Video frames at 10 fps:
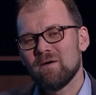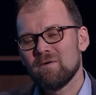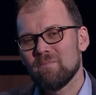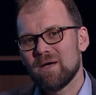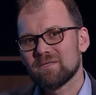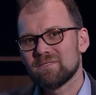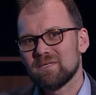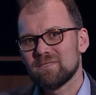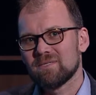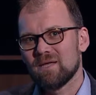amongst
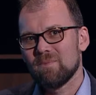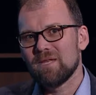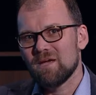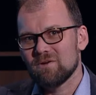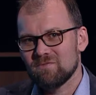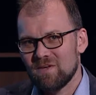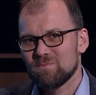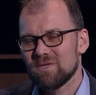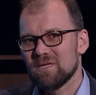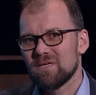his many areas of
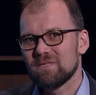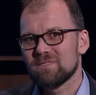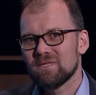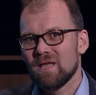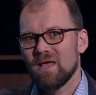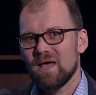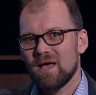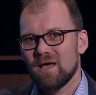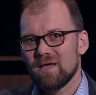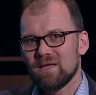expertise,
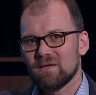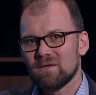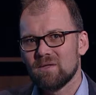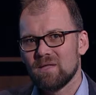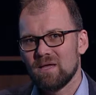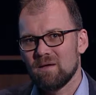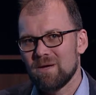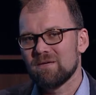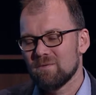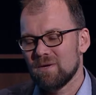
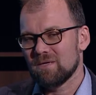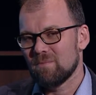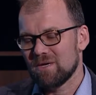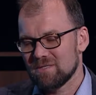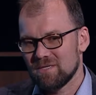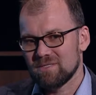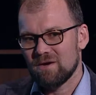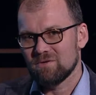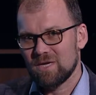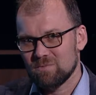amongst his
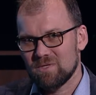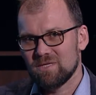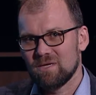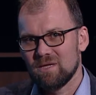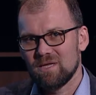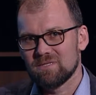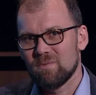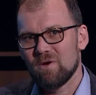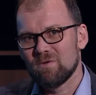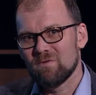areas of expertise is
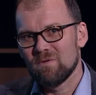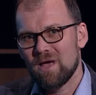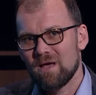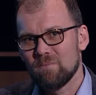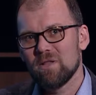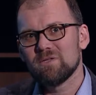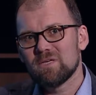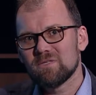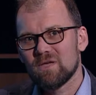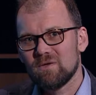American
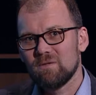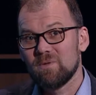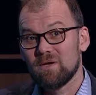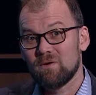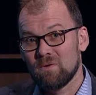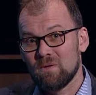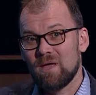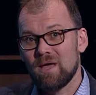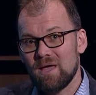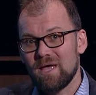politics, so he'll be an
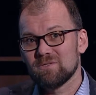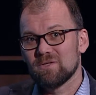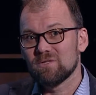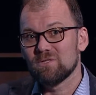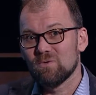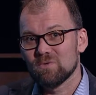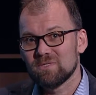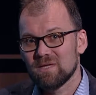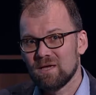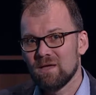excellent
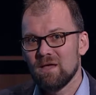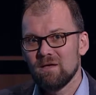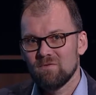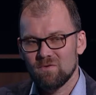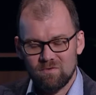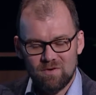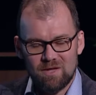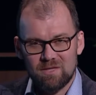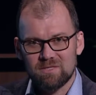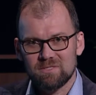source
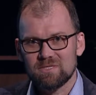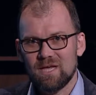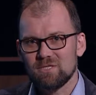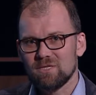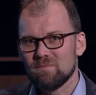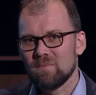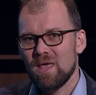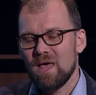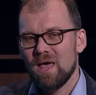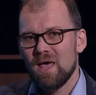for this discussion.
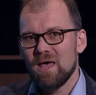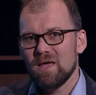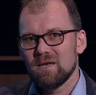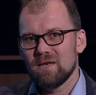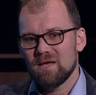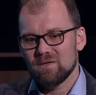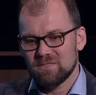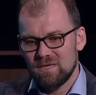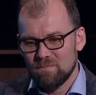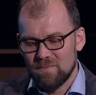Now,
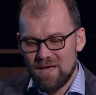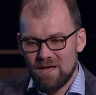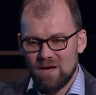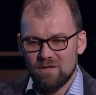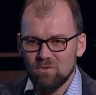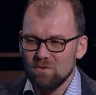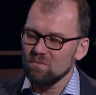Zim, I thought a